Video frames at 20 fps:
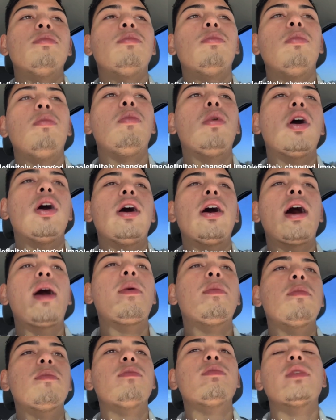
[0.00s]
but
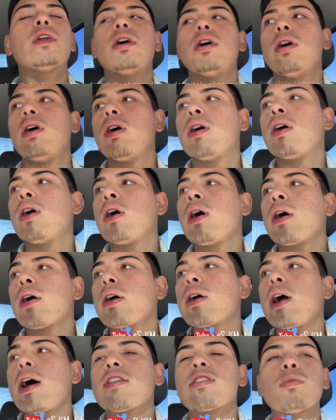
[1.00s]

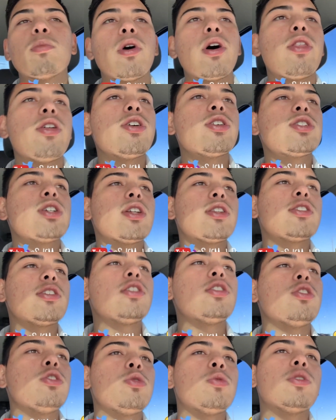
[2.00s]
got some other shit to
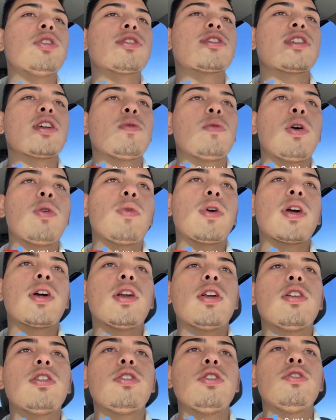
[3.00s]
do. We'll see what we're
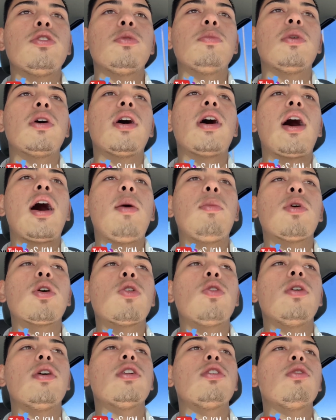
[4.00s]
gonna do, but I'm gonna
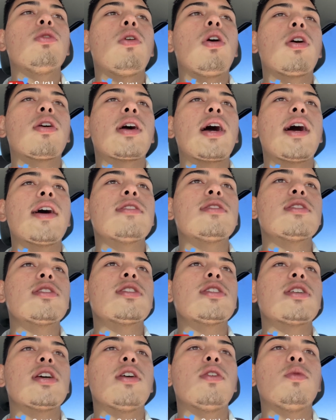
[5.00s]
go and do all kinds of
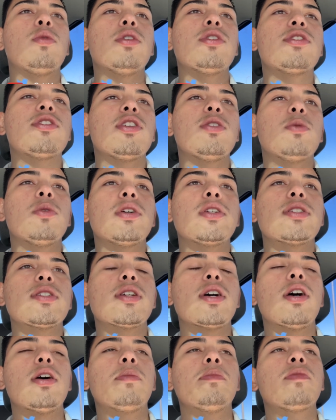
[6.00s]
shit. We'll see what's
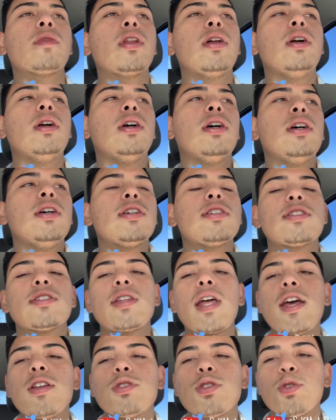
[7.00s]
up.
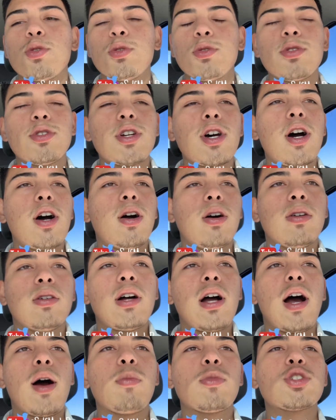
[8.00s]
Stay tuned, y'all.
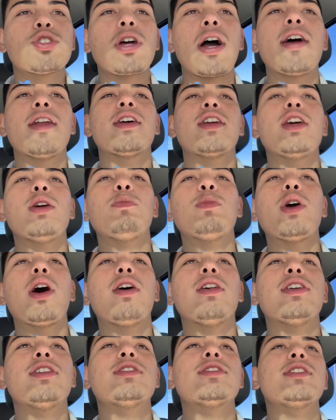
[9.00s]
I'm gonna try to keep y'all
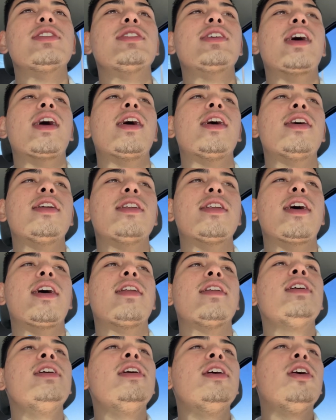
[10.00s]
entertained,
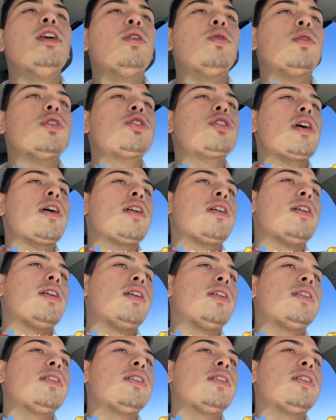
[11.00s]
and we're gonna